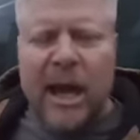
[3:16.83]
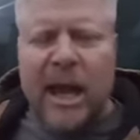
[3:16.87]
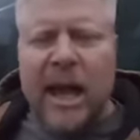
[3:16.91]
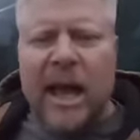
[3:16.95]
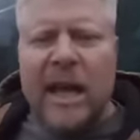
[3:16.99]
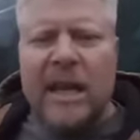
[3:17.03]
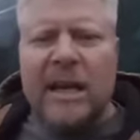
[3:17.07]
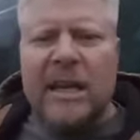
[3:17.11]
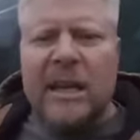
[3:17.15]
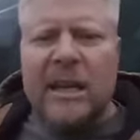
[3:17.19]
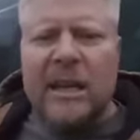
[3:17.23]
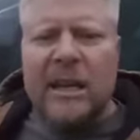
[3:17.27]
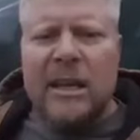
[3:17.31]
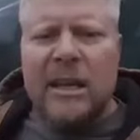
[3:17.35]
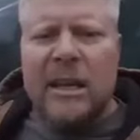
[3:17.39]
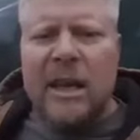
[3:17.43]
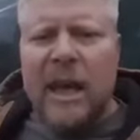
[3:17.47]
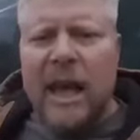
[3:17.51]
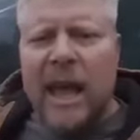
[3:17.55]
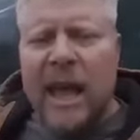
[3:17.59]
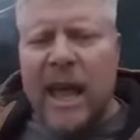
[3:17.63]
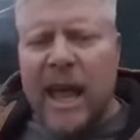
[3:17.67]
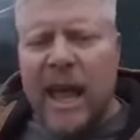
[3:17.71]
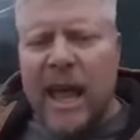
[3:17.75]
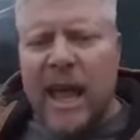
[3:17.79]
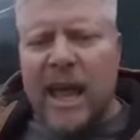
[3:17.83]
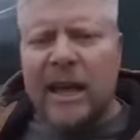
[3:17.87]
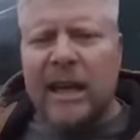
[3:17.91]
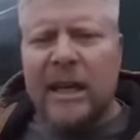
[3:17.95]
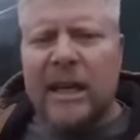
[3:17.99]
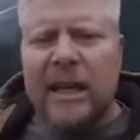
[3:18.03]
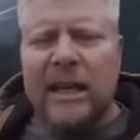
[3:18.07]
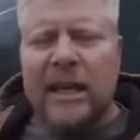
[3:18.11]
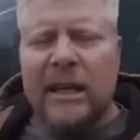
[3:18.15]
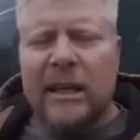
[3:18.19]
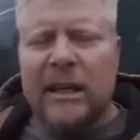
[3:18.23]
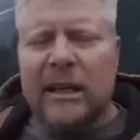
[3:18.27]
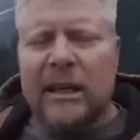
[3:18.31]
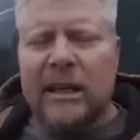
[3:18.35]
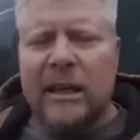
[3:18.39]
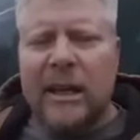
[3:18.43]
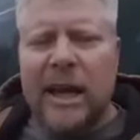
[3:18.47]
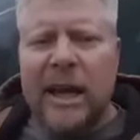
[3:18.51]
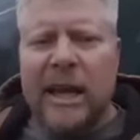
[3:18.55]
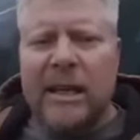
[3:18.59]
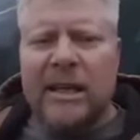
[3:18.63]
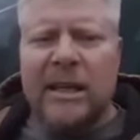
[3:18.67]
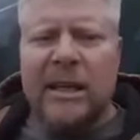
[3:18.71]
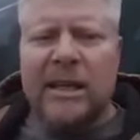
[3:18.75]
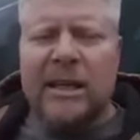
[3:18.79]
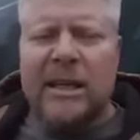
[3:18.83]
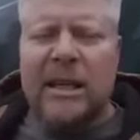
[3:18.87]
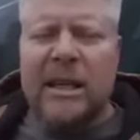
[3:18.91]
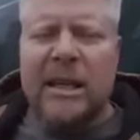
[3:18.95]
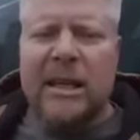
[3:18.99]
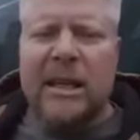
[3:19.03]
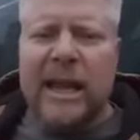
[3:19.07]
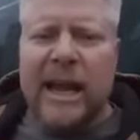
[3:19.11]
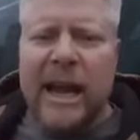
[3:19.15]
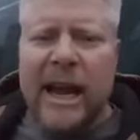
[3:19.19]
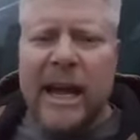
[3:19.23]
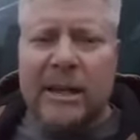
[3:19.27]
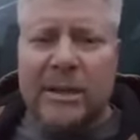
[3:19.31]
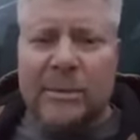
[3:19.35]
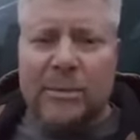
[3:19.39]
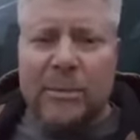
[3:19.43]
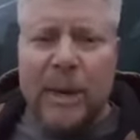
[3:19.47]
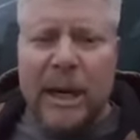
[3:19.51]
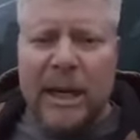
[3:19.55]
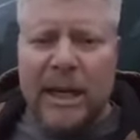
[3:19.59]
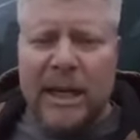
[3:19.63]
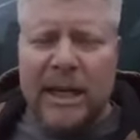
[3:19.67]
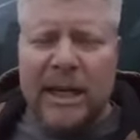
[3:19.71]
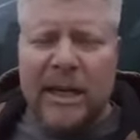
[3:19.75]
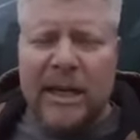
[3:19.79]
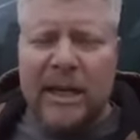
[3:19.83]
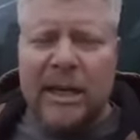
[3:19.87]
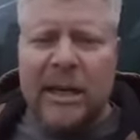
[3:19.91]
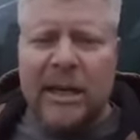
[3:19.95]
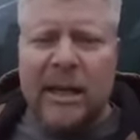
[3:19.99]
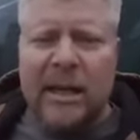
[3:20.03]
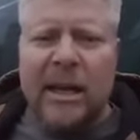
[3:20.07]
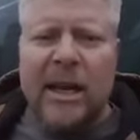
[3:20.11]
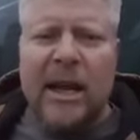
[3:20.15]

Any, any entity that has money